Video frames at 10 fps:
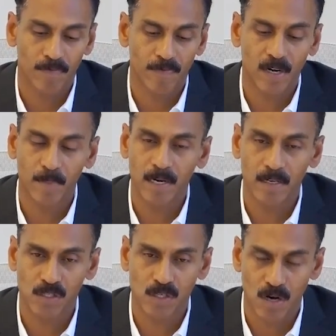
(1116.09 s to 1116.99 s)

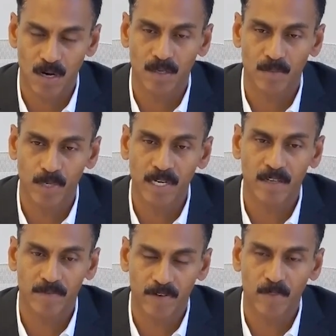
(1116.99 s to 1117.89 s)

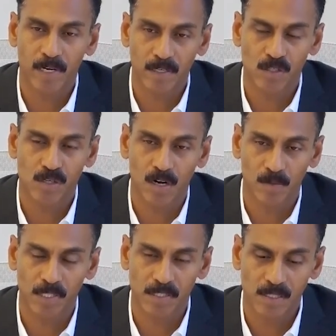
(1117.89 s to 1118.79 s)
building fundamentally
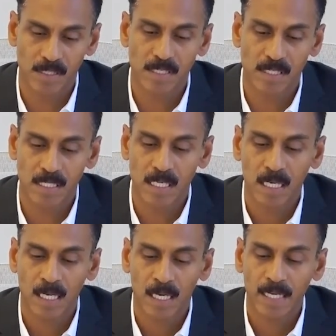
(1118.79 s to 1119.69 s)
strong businesses.